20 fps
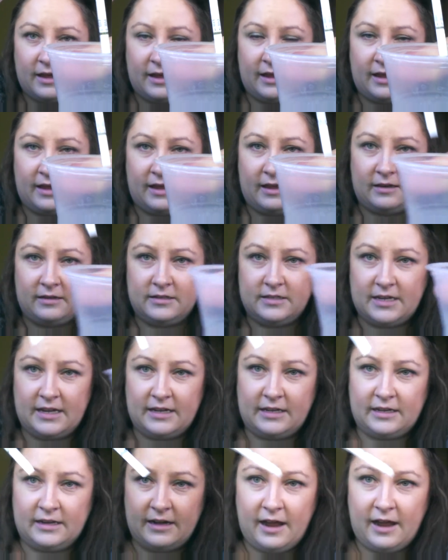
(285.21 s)
and
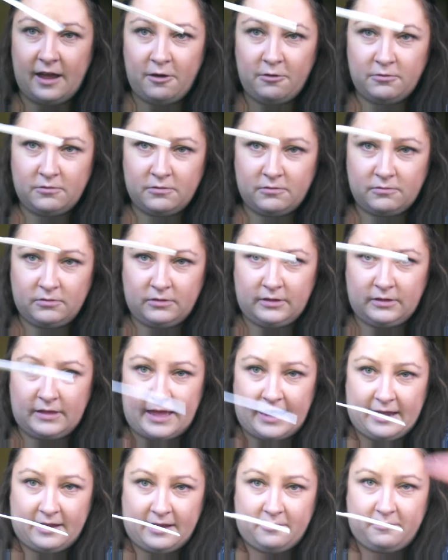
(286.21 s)
take it out,
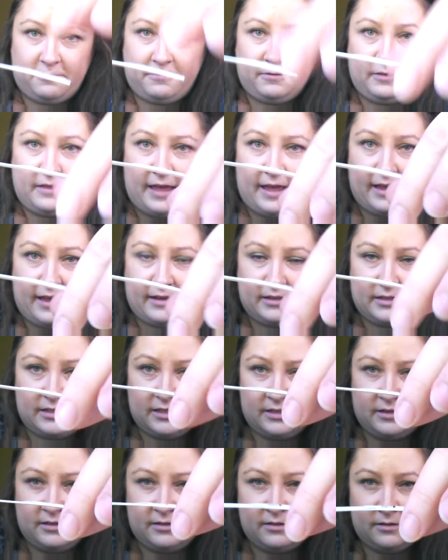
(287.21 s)
lay it flat,